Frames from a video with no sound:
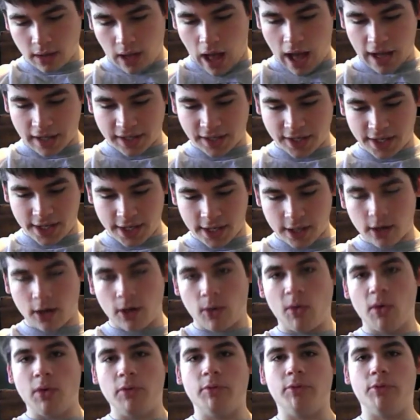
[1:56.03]

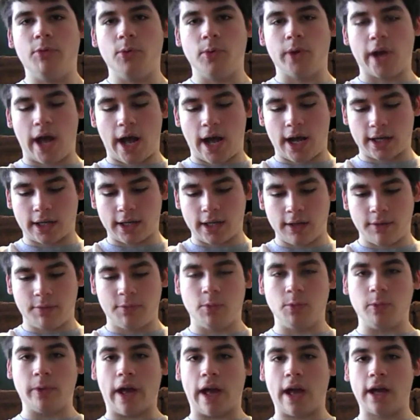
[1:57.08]
Akio, and Funaki.
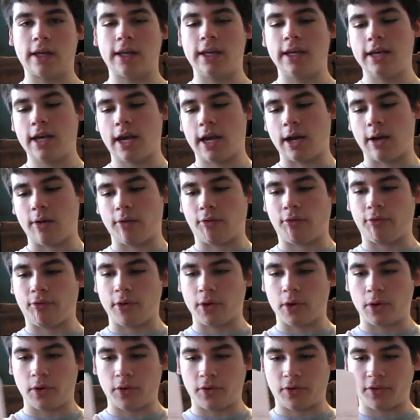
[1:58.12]
Funaki got out
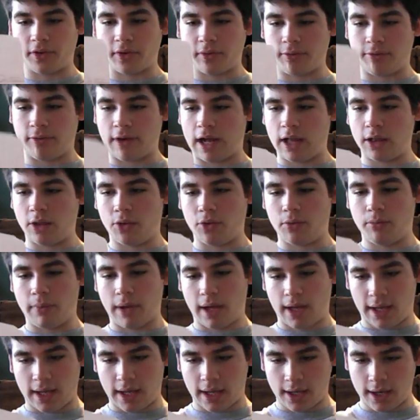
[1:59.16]
first, followed
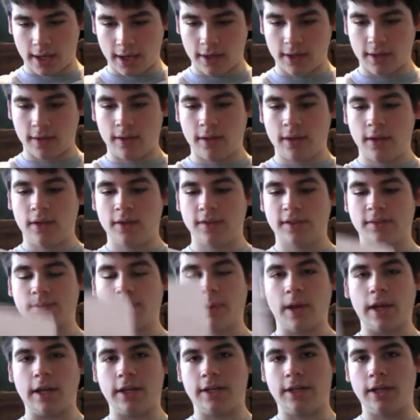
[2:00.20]
by
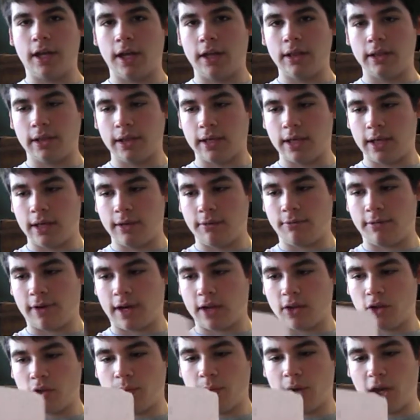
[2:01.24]
Spike Dudley,
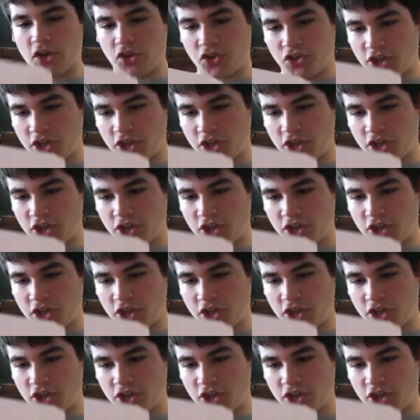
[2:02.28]
followed by